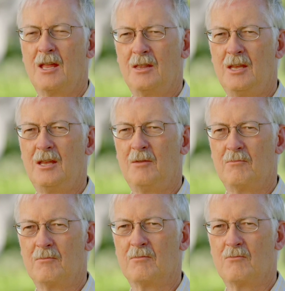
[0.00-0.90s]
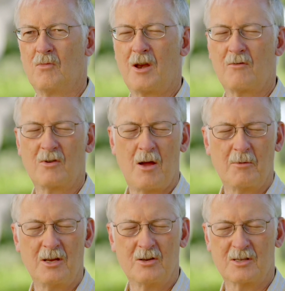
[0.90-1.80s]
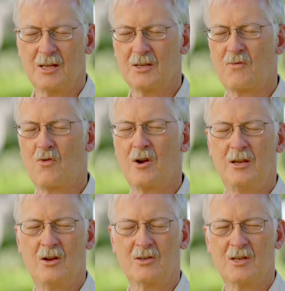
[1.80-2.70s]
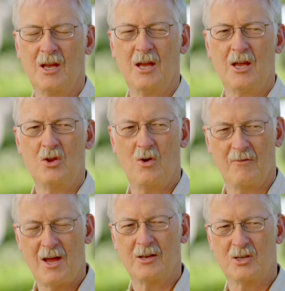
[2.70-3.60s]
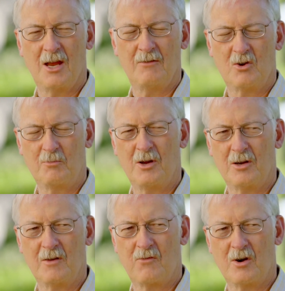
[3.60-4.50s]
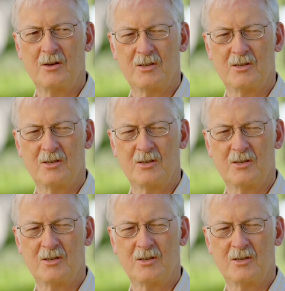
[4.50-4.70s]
In the, whatever, how many years that is, 40 years, you have not shaved your beard in 40